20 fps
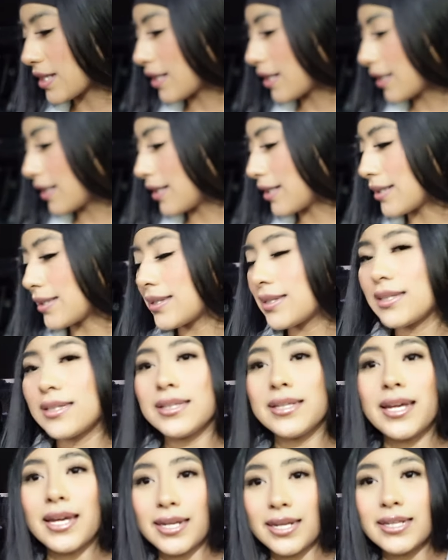gotta
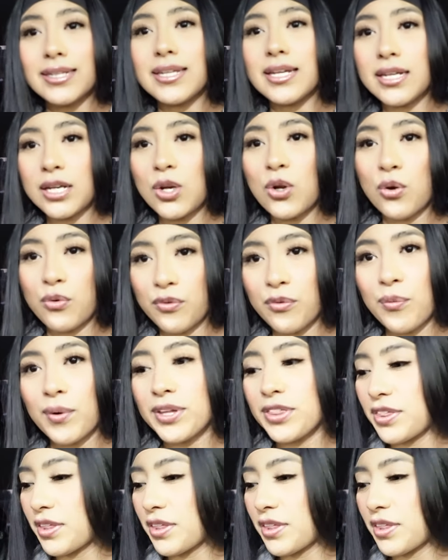get it done and over with.